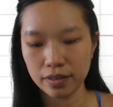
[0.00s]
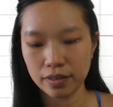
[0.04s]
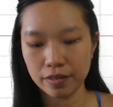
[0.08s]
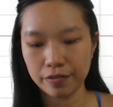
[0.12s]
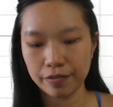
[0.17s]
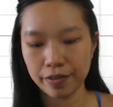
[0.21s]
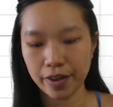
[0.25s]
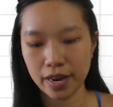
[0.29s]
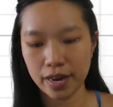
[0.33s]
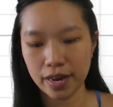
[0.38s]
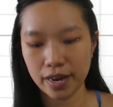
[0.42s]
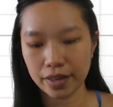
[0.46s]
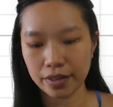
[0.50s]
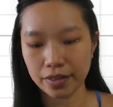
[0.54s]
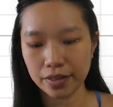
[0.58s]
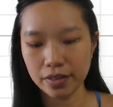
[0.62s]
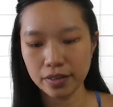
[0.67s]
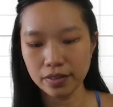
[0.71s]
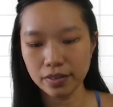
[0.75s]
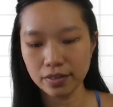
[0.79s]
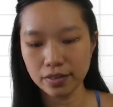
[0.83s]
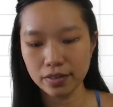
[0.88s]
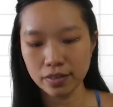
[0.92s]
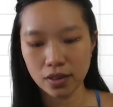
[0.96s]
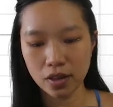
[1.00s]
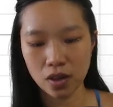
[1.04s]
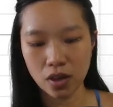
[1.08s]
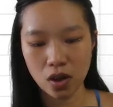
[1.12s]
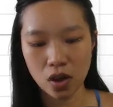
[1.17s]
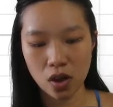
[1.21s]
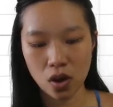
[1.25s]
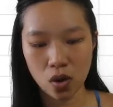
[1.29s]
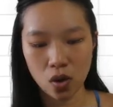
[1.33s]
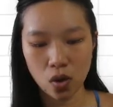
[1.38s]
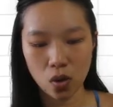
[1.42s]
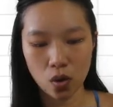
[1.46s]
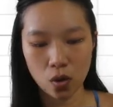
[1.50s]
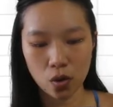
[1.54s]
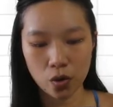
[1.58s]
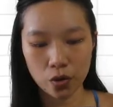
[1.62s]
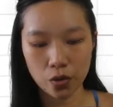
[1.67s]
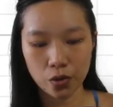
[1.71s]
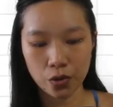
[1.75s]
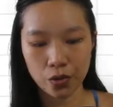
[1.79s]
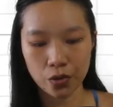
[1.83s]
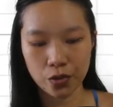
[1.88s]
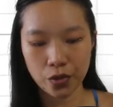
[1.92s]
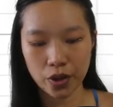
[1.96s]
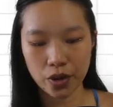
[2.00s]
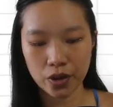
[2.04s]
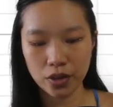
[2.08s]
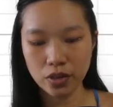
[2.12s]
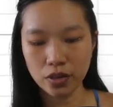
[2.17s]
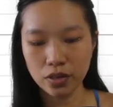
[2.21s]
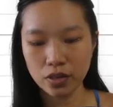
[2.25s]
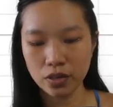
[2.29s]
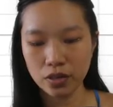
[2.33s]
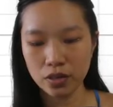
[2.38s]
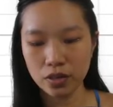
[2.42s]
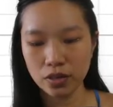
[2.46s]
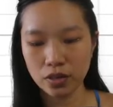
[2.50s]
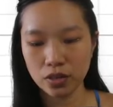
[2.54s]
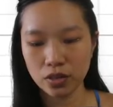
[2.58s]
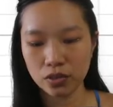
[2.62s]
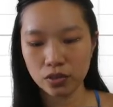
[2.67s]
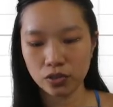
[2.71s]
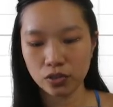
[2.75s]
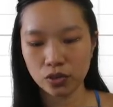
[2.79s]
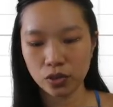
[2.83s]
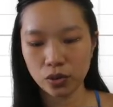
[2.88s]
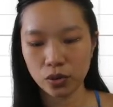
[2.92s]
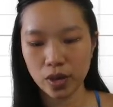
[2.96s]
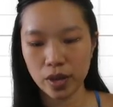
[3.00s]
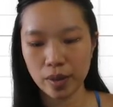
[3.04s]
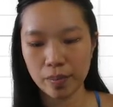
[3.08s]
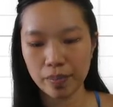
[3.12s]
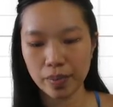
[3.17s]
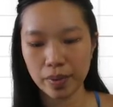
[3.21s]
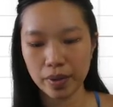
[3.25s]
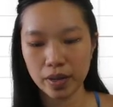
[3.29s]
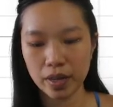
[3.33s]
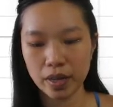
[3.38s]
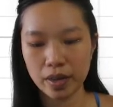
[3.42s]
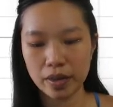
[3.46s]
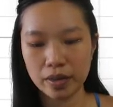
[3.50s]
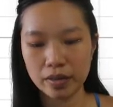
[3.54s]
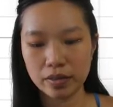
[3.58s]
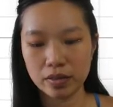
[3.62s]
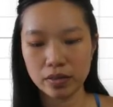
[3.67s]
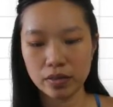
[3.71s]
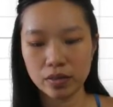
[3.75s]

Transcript: fat like this, or thinner, so it it